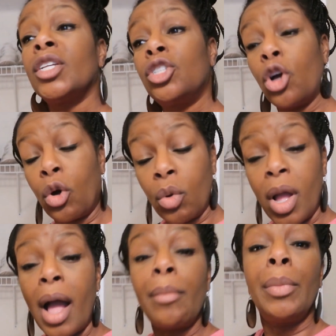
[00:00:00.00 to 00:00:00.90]
So
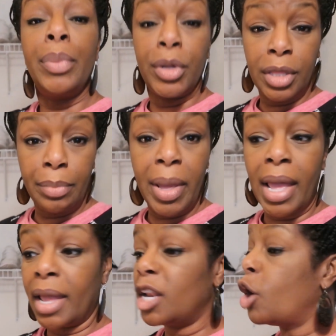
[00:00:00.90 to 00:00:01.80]
I'm going to put the
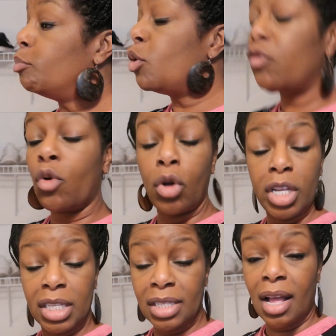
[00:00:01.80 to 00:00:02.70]
bed, move all
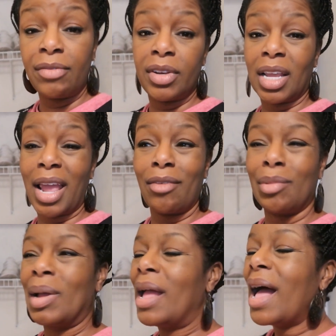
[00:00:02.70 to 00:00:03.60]
his stuff in the game
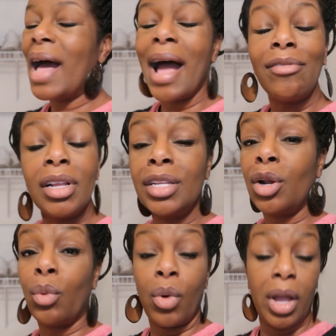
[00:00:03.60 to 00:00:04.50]
room. I really
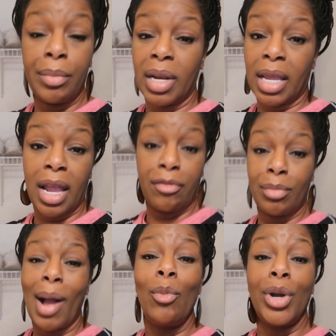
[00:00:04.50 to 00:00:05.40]
don't want him in the game
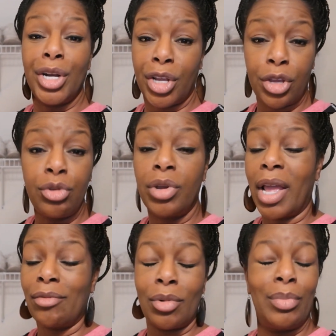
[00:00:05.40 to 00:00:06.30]
room. I wanted a cute
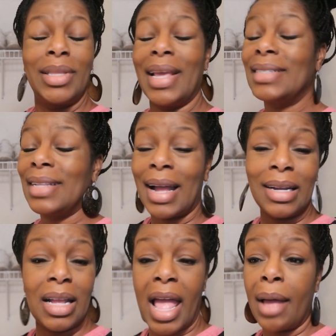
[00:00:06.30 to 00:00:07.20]
game room, but that's not
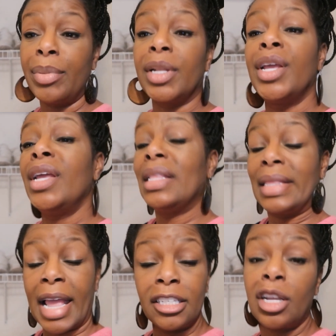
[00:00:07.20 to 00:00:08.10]
going to happen.
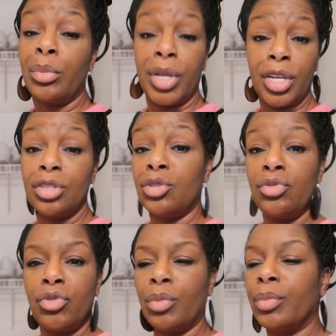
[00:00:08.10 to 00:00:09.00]
That's going to be his new
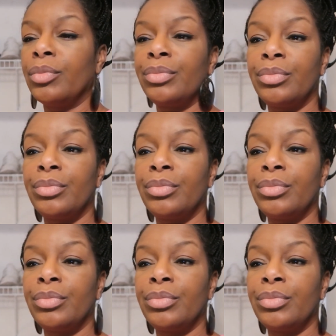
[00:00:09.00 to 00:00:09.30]
room